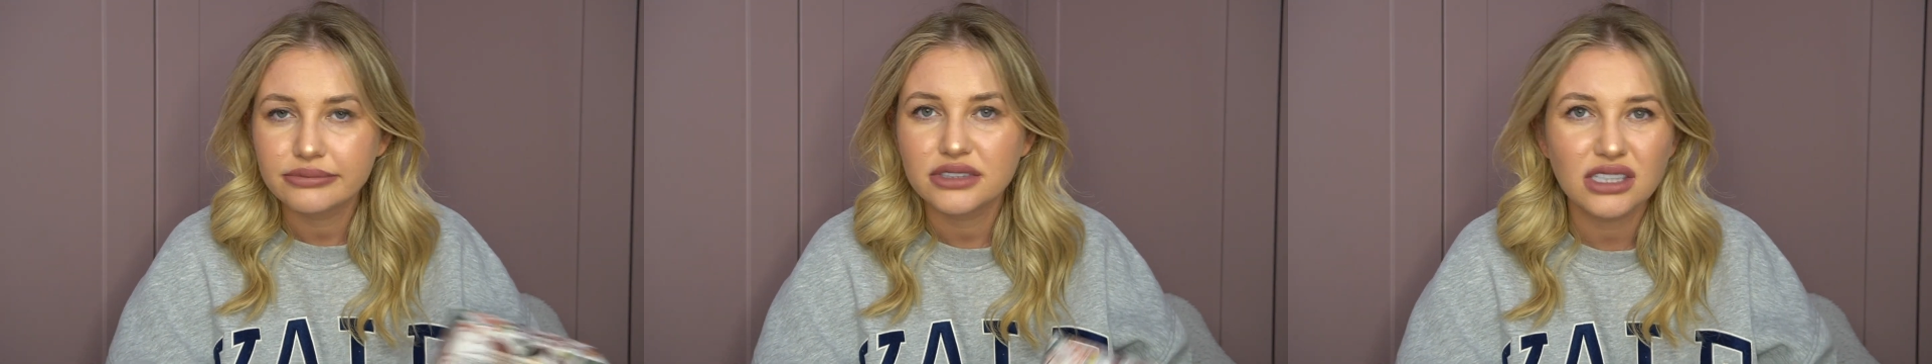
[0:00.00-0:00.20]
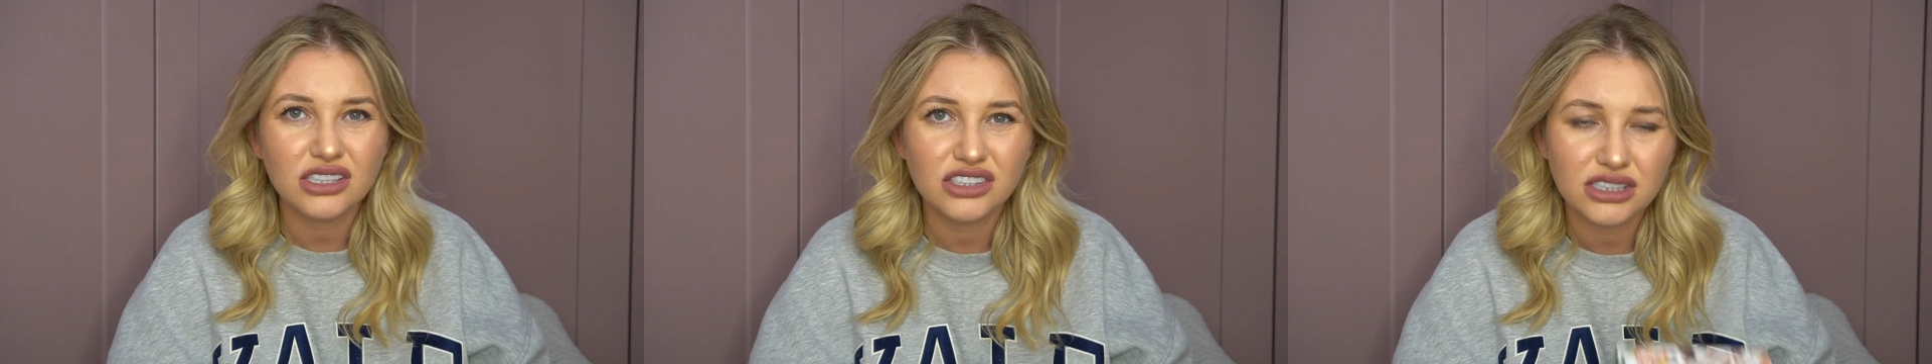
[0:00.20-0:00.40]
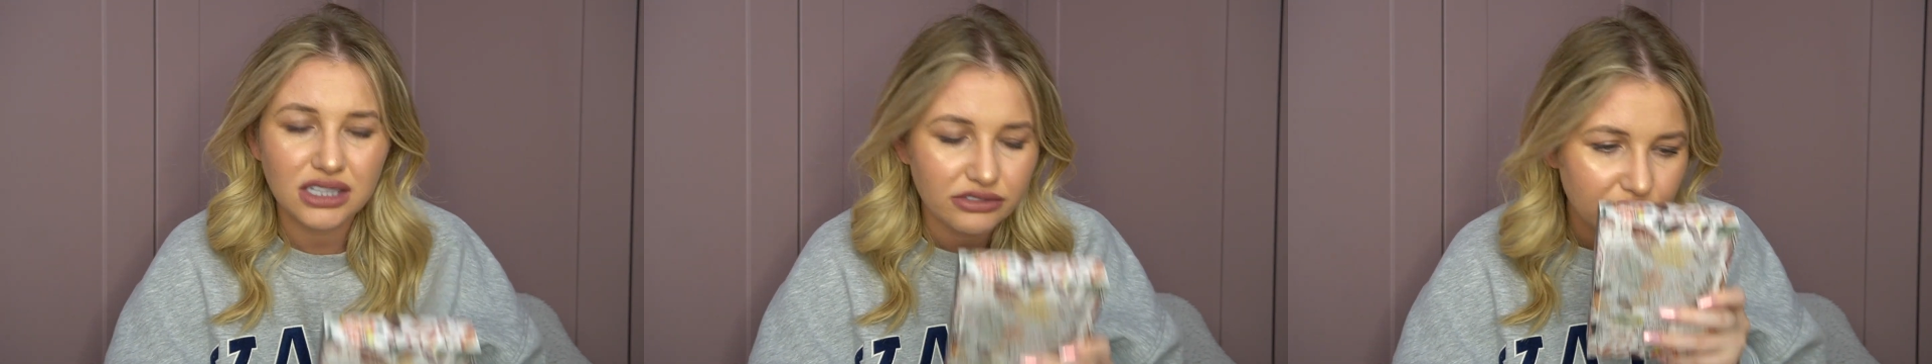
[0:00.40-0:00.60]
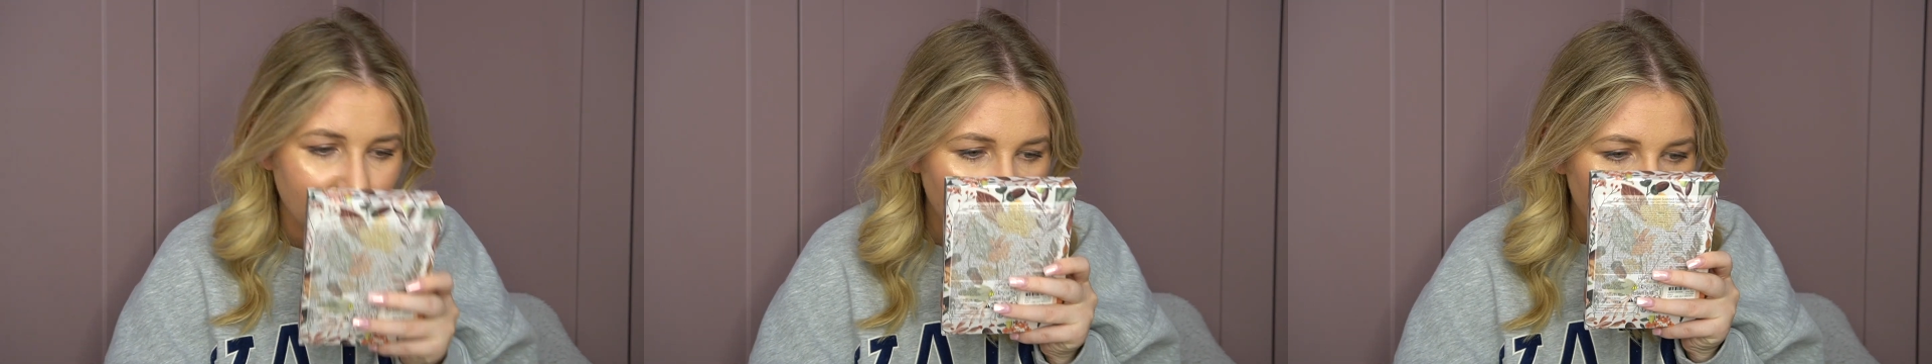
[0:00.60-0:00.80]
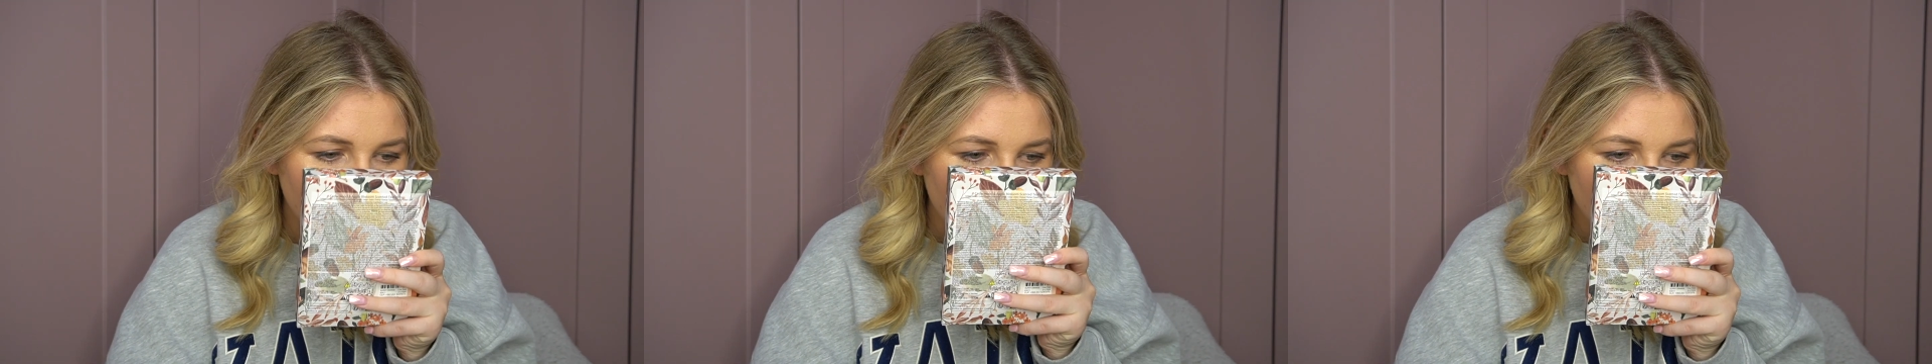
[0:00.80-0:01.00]
I'd just love to.
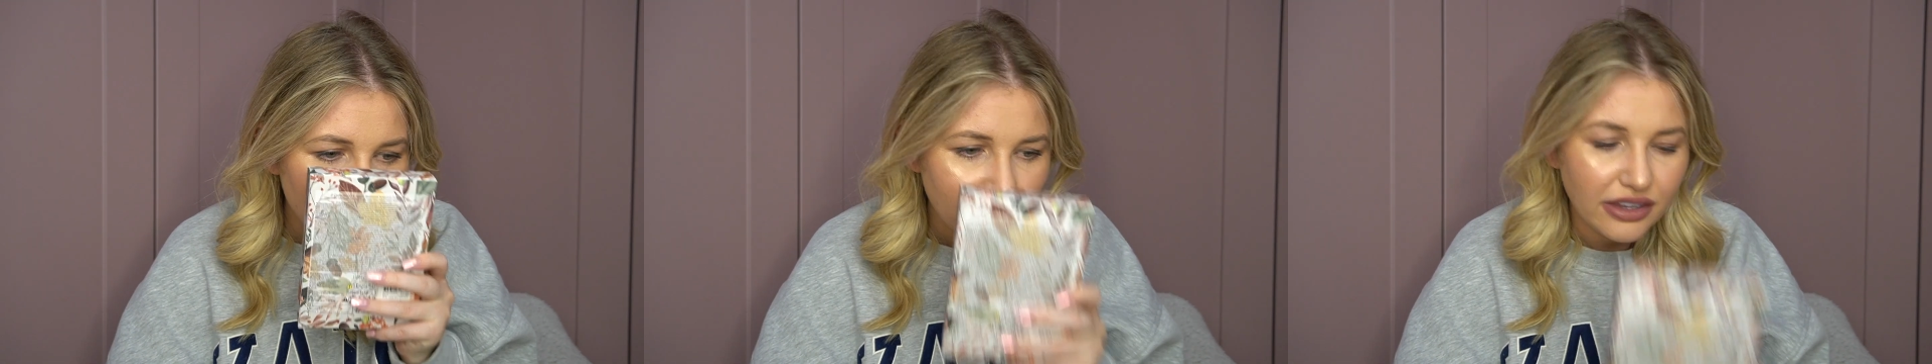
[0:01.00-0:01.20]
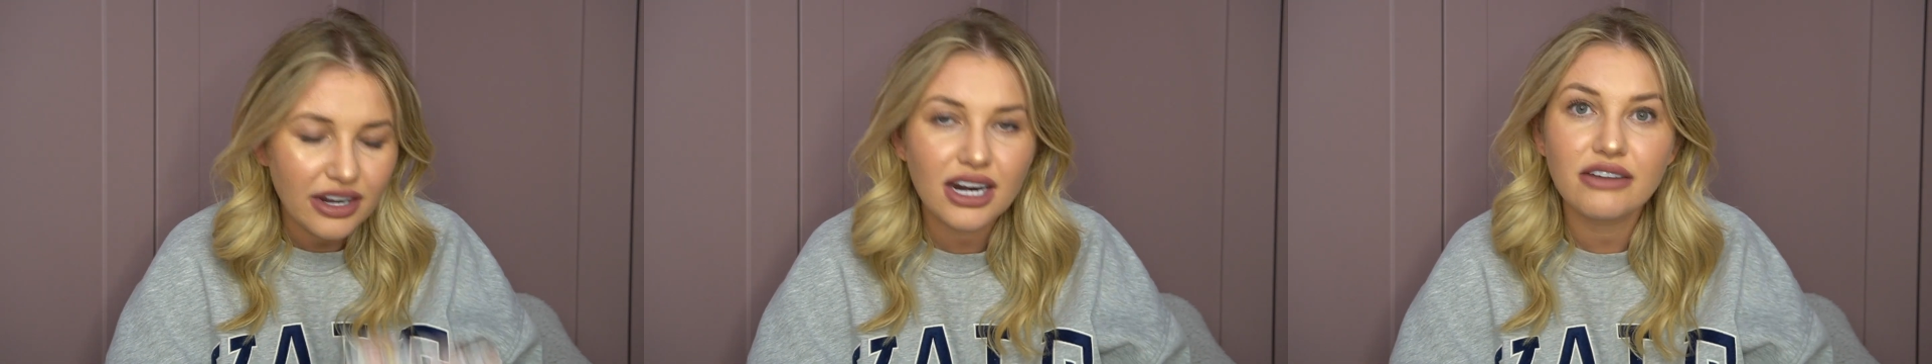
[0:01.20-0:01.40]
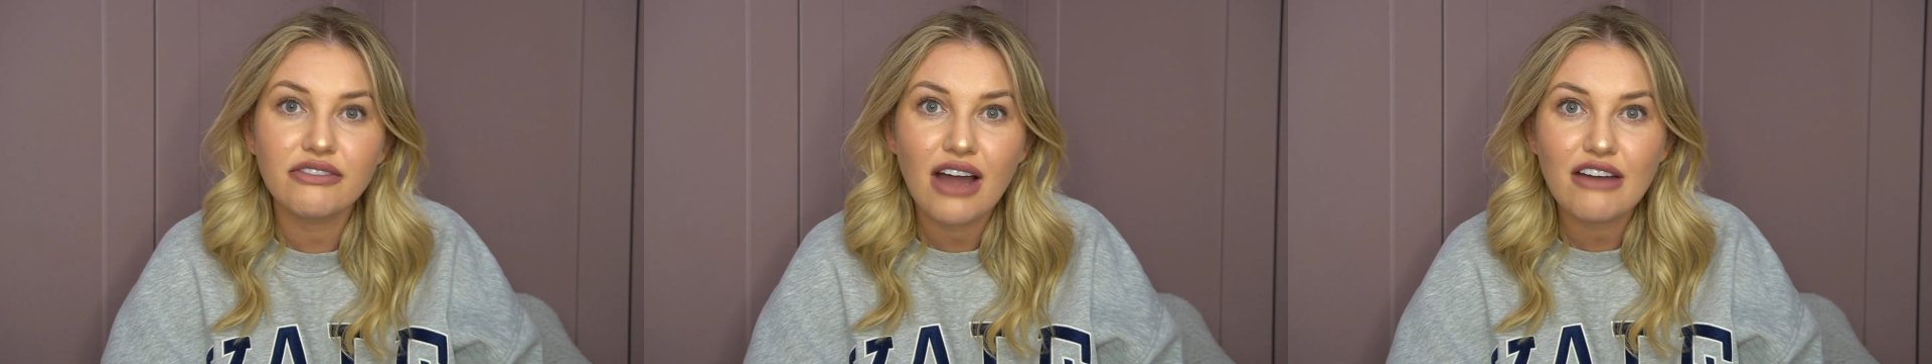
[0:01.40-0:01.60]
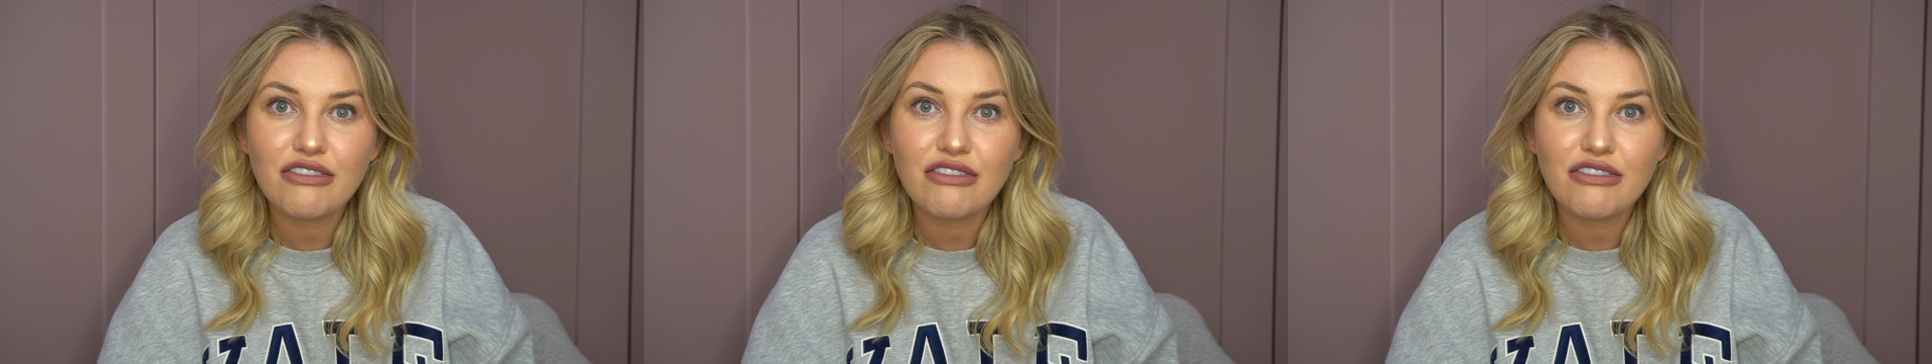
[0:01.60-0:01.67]
Now I can invite